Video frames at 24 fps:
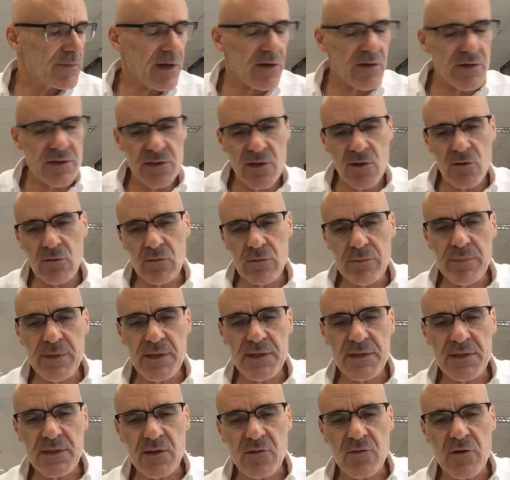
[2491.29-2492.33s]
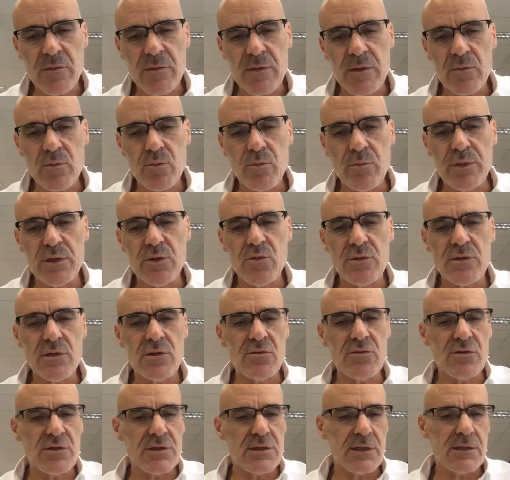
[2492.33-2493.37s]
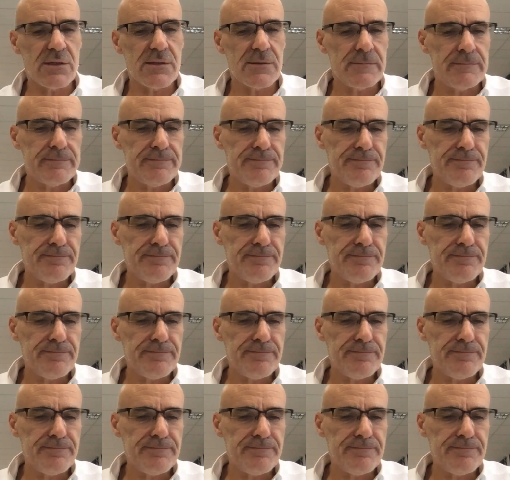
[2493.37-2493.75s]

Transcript: There is no peace agreement between the two states.